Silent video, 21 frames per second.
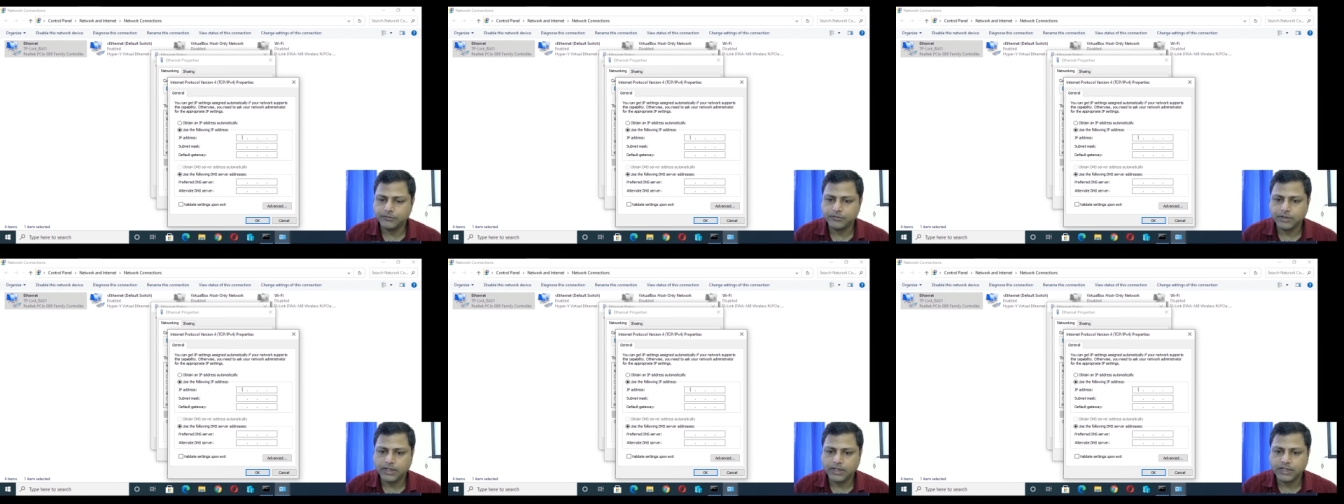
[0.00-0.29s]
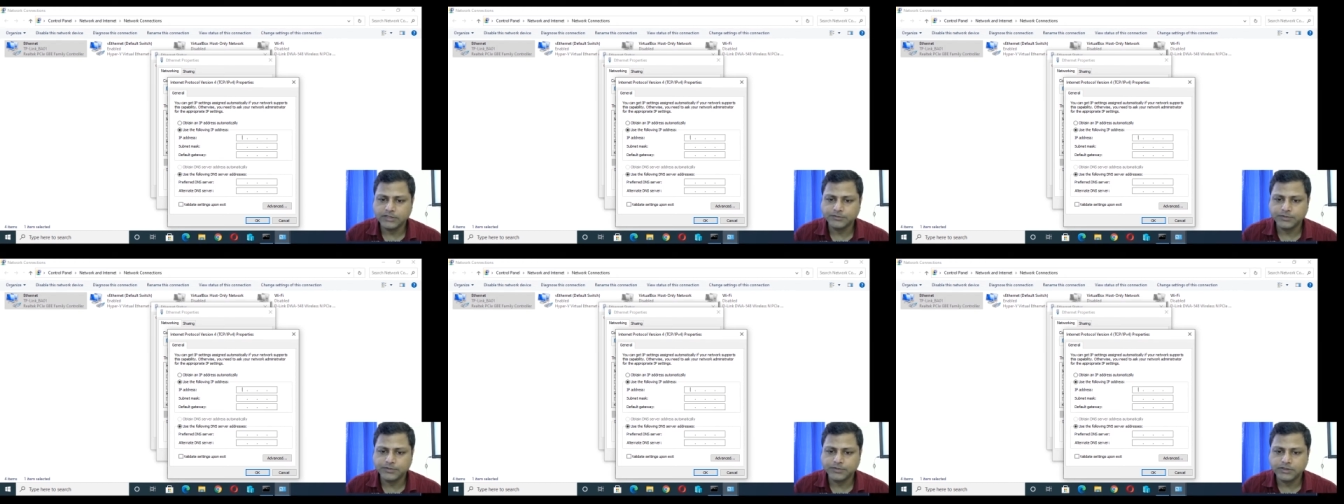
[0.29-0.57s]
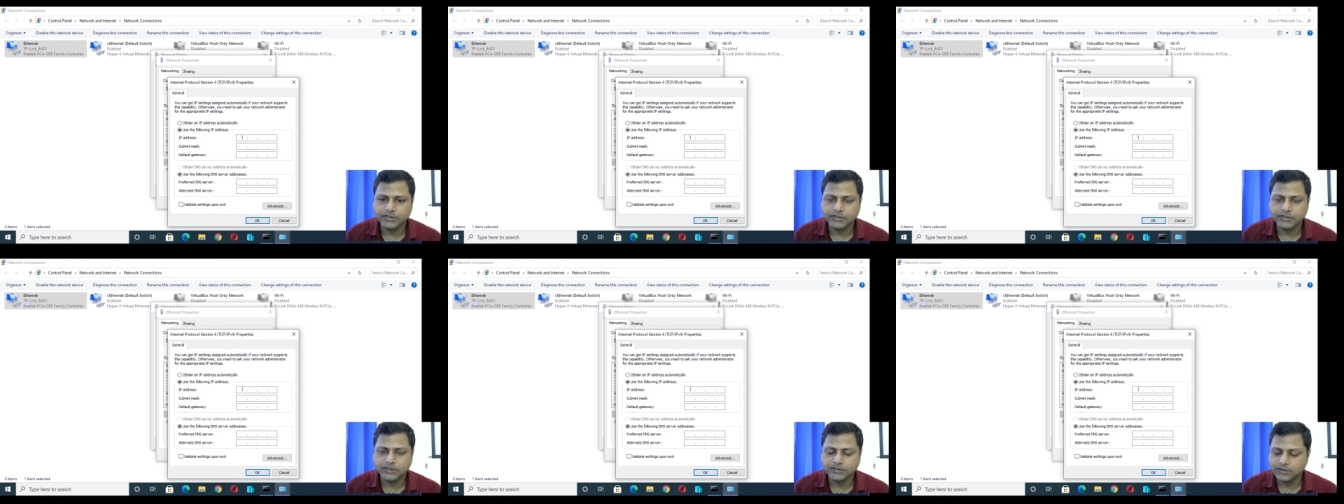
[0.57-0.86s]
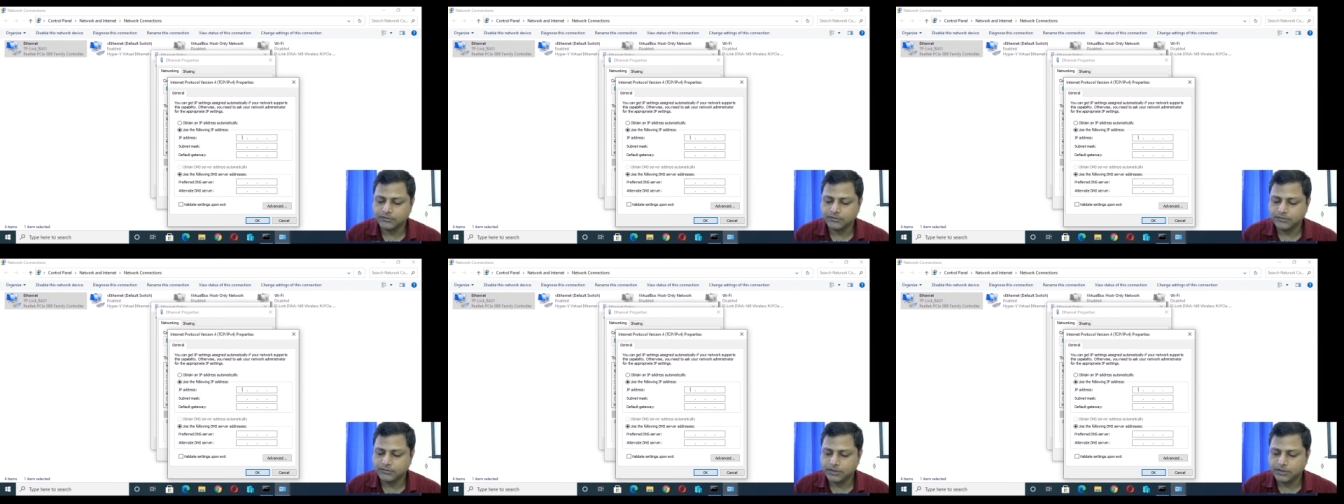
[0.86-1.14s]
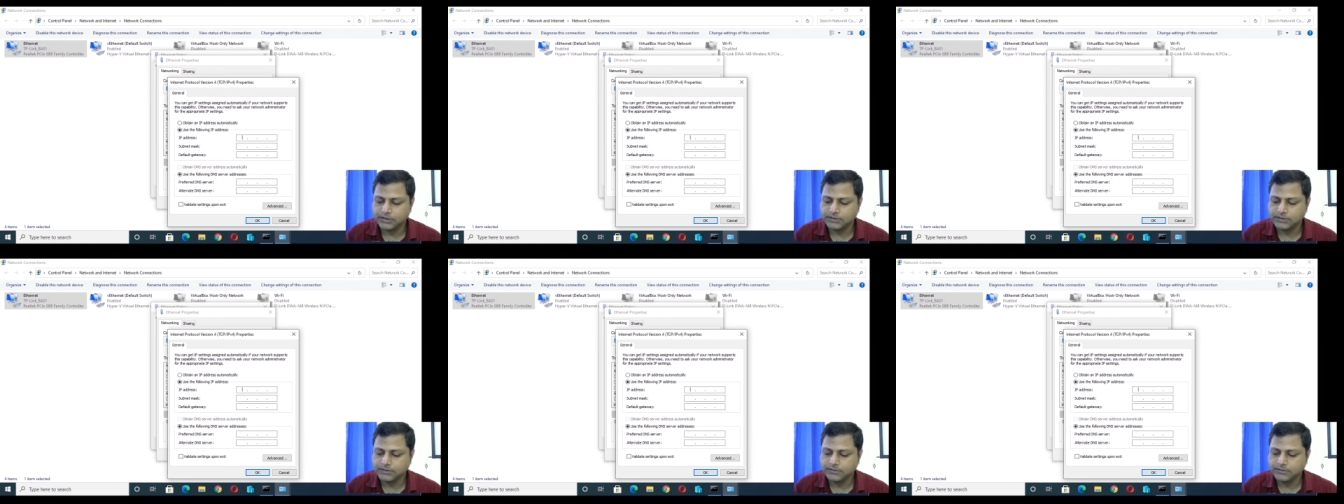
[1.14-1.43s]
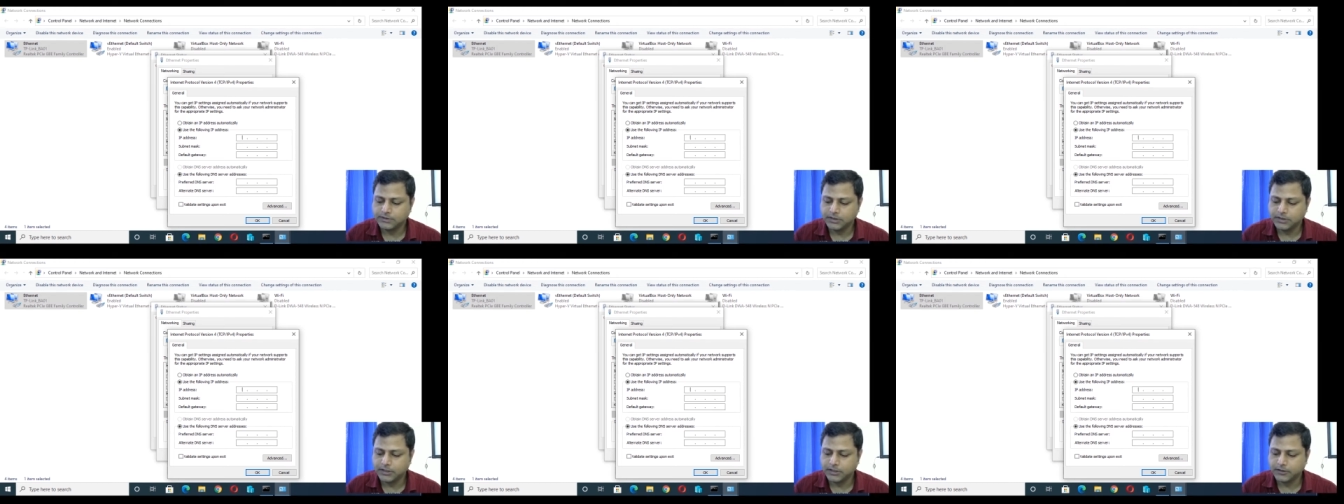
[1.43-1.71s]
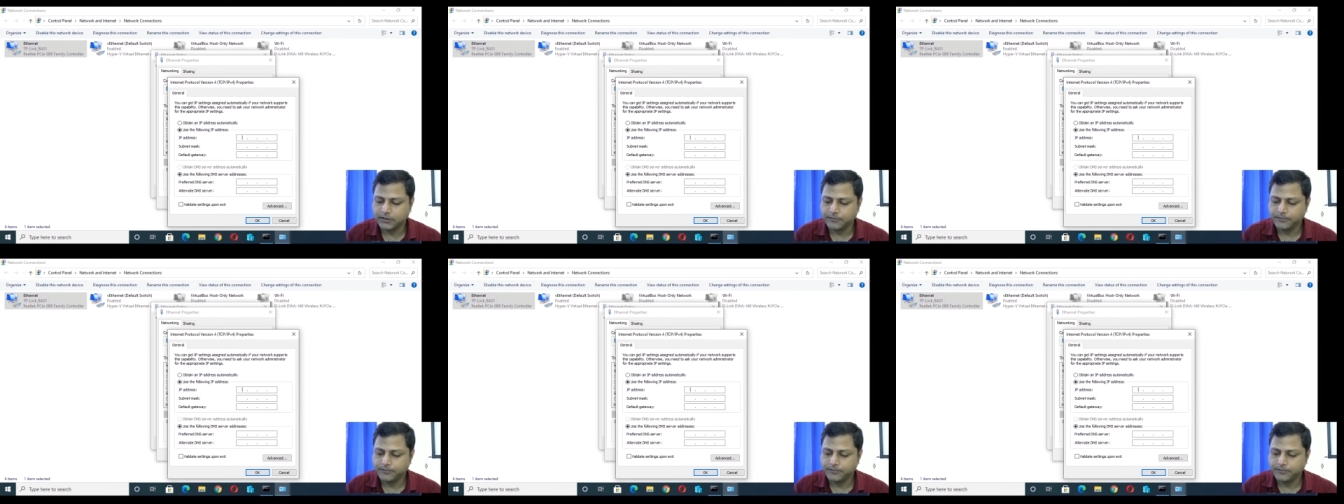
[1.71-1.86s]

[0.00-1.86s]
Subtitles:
as per the server is there.